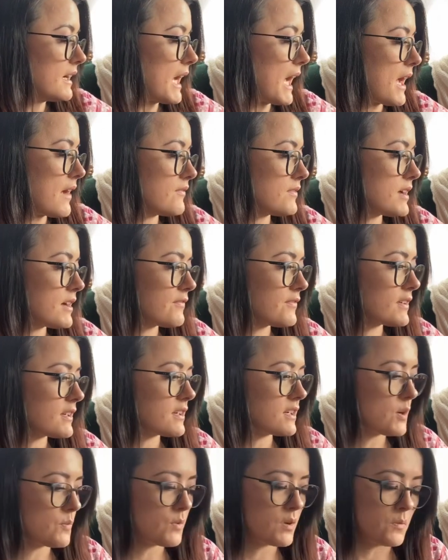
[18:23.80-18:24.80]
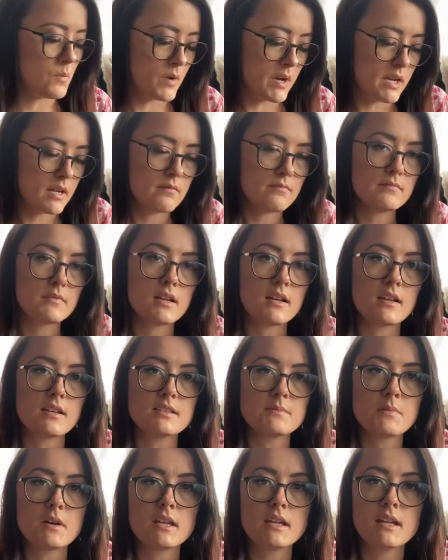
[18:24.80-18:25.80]
I have not figured out what weight I
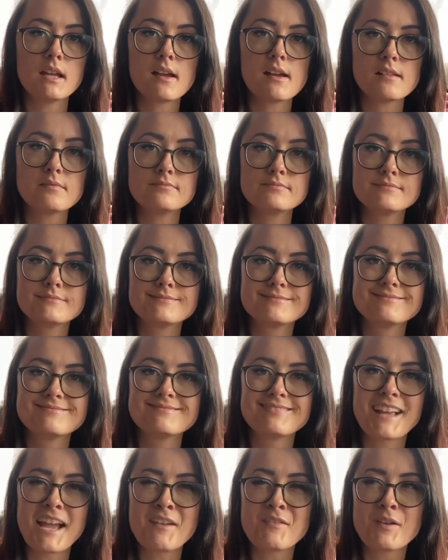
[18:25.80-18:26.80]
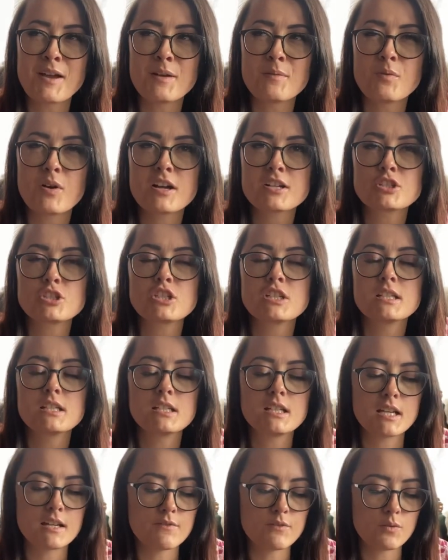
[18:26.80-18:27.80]
spun it at. I washed it
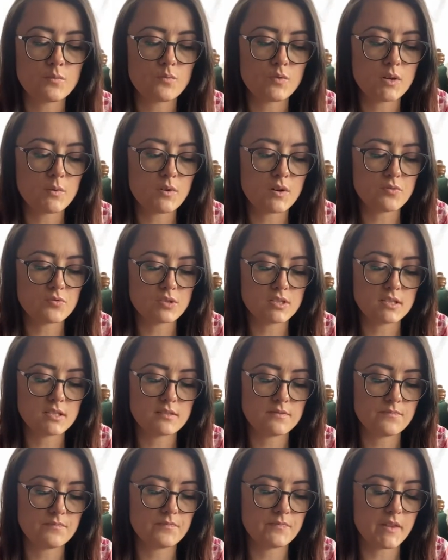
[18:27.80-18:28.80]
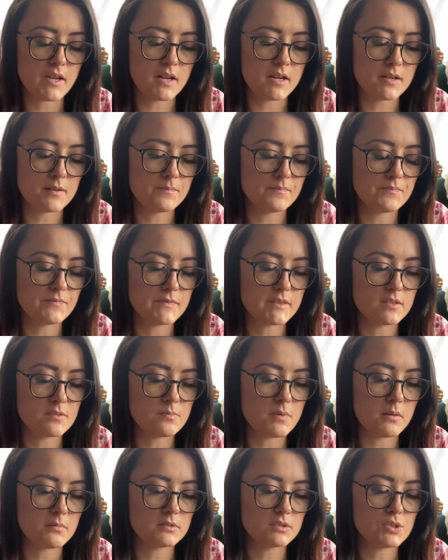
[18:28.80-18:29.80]
and I haven't rewound it to
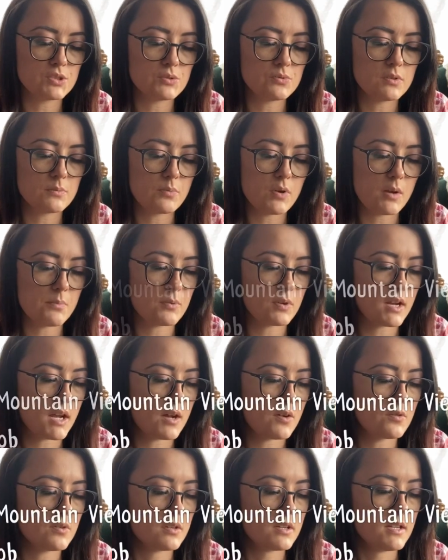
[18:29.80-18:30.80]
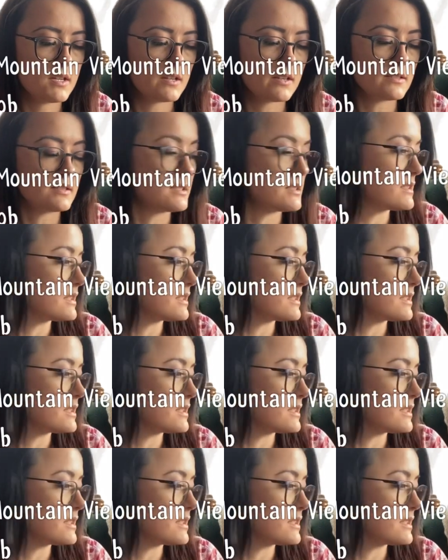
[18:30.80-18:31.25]
be able to do a proper count because it